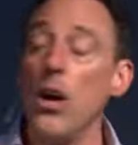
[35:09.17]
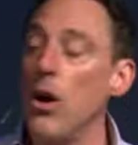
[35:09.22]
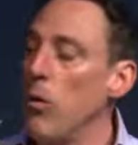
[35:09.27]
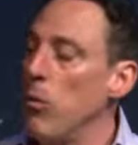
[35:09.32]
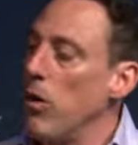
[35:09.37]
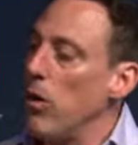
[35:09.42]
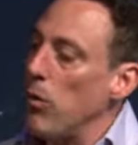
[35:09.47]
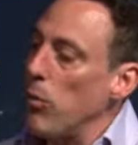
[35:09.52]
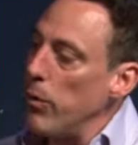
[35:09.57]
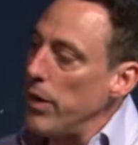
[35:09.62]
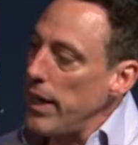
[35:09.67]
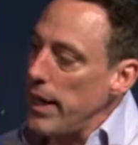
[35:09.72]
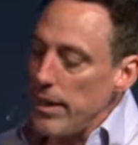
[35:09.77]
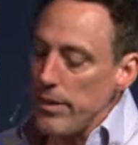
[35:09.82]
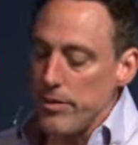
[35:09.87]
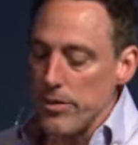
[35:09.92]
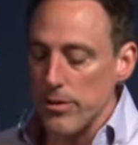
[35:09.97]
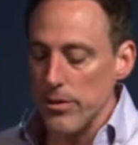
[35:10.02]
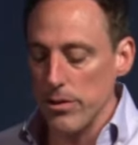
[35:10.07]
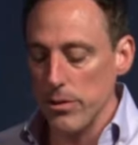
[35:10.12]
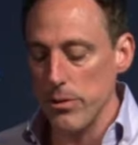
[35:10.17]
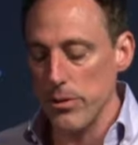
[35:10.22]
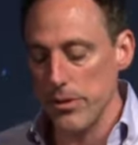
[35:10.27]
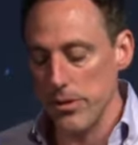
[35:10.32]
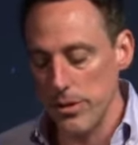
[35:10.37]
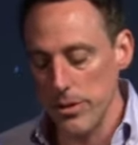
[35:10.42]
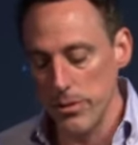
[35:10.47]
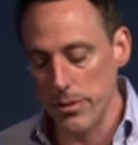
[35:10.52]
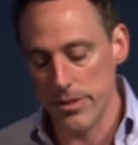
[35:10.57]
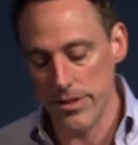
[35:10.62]
Well, what it has to do with
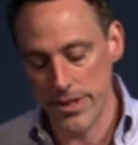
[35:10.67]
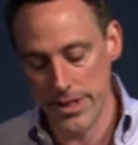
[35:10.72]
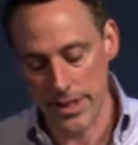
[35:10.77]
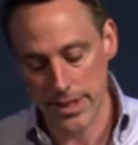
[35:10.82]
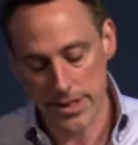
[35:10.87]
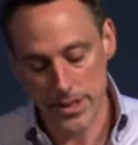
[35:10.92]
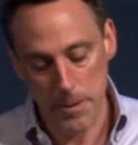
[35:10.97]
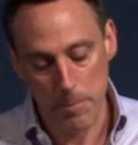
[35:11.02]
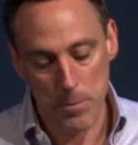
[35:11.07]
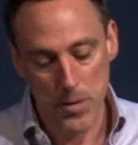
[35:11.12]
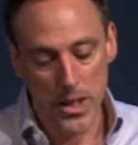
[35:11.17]
you is this.